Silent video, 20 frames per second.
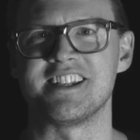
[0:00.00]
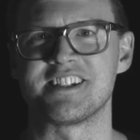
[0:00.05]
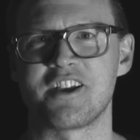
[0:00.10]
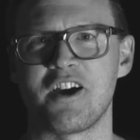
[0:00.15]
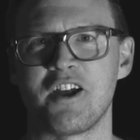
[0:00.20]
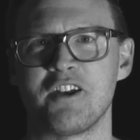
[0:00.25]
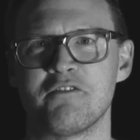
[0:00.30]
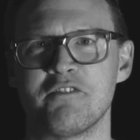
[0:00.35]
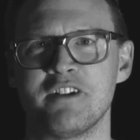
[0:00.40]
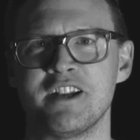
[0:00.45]
this
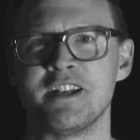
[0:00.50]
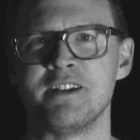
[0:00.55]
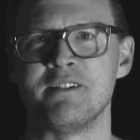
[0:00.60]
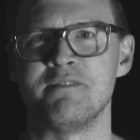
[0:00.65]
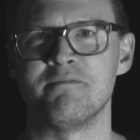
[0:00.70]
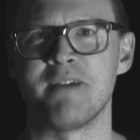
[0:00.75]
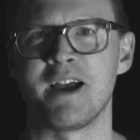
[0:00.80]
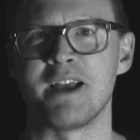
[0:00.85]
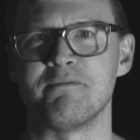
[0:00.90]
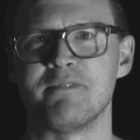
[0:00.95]
kind of really
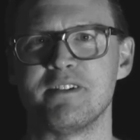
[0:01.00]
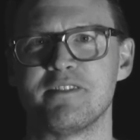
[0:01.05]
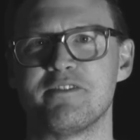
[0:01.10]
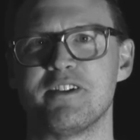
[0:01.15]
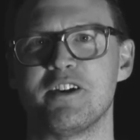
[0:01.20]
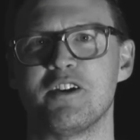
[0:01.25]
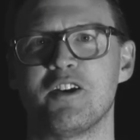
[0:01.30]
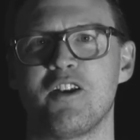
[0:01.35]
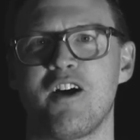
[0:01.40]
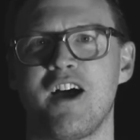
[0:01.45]
made me
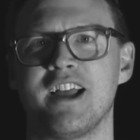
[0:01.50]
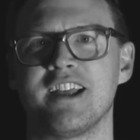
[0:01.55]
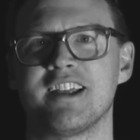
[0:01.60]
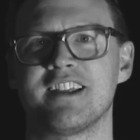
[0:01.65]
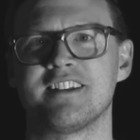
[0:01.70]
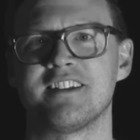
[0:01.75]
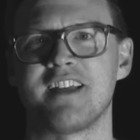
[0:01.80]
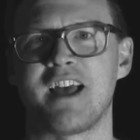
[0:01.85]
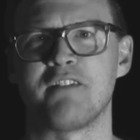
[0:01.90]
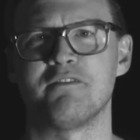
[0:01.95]
feel like
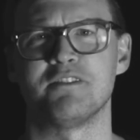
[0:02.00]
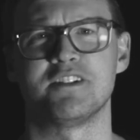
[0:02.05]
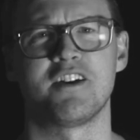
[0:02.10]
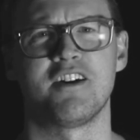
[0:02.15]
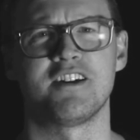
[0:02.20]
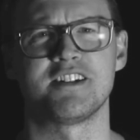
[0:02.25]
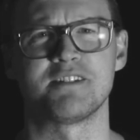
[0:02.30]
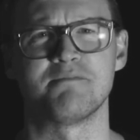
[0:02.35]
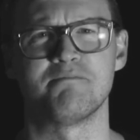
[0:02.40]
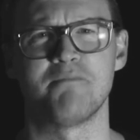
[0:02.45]

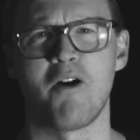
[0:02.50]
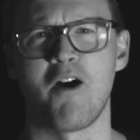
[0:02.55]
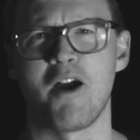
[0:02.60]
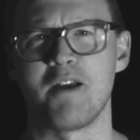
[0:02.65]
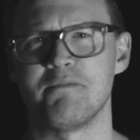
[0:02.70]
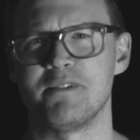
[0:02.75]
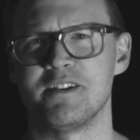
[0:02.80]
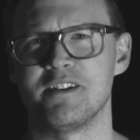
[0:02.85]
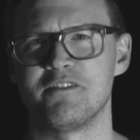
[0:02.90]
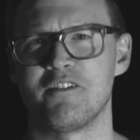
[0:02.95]
advertising
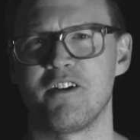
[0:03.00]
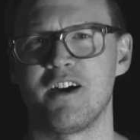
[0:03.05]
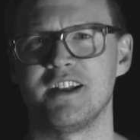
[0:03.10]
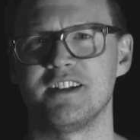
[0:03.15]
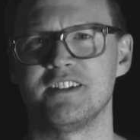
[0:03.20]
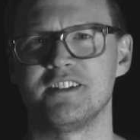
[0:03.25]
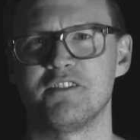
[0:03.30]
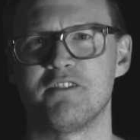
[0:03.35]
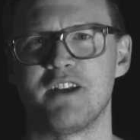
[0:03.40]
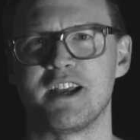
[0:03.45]
might be the
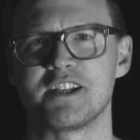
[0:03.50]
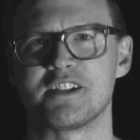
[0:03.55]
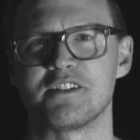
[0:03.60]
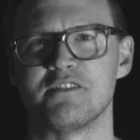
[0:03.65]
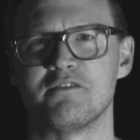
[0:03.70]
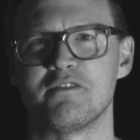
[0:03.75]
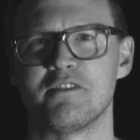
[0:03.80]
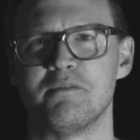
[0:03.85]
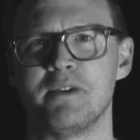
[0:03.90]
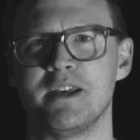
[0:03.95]
right
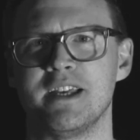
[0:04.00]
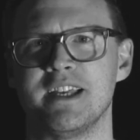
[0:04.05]
direction for